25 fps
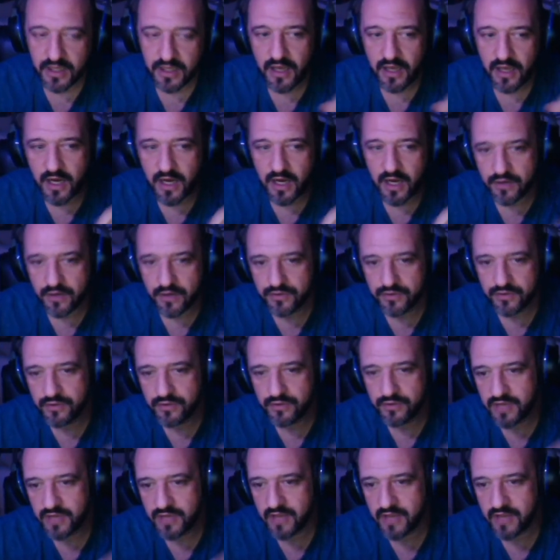How do you
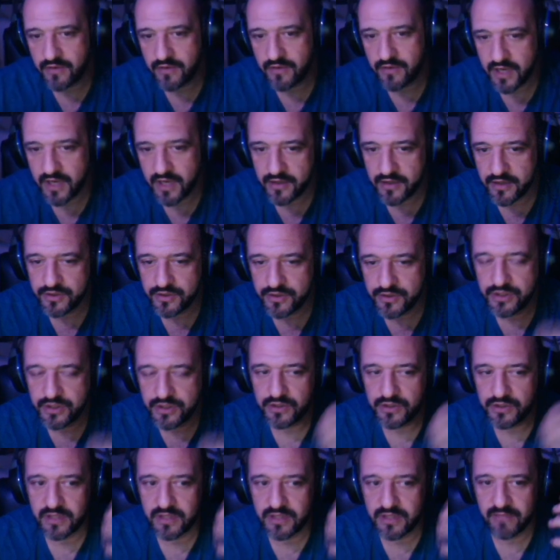gather energy?
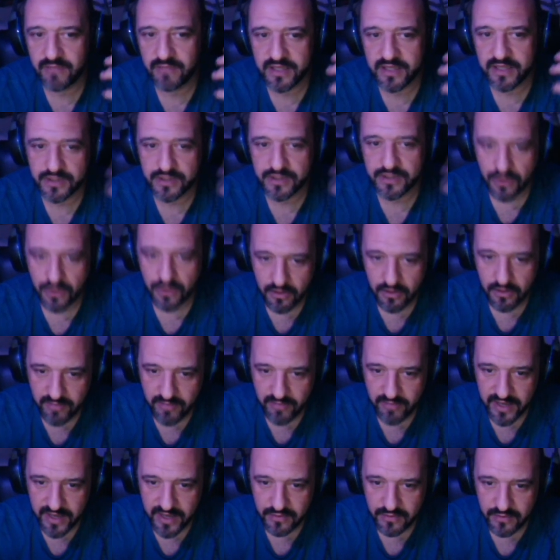You can make a solar
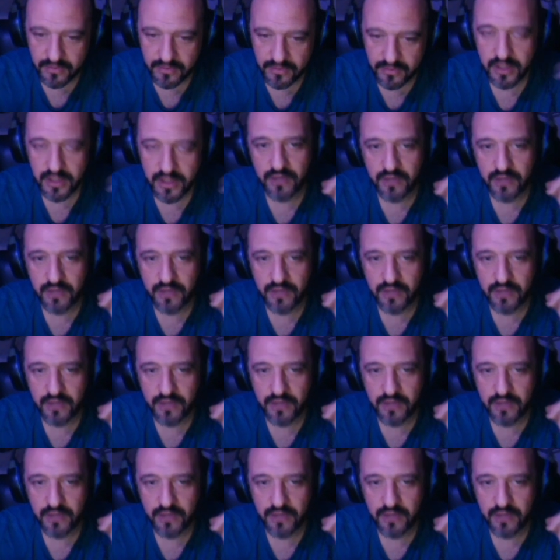panel,